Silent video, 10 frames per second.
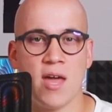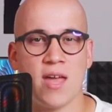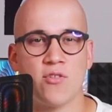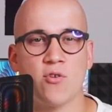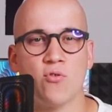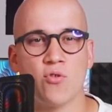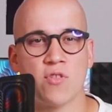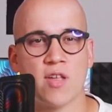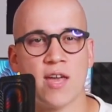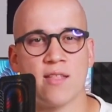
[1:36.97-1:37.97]
It's good to
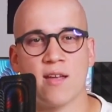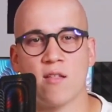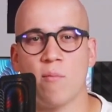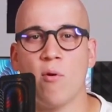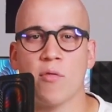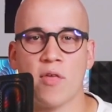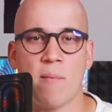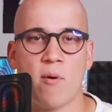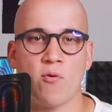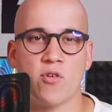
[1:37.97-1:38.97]
say that both
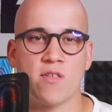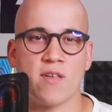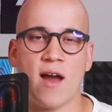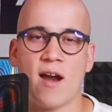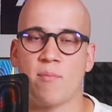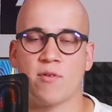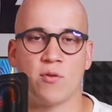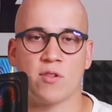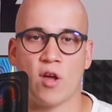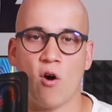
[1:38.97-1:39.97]
approaches are
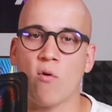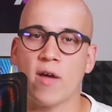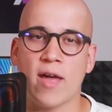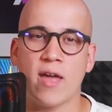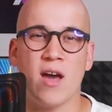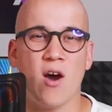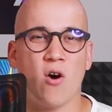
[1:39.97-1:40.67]
absolutely okay.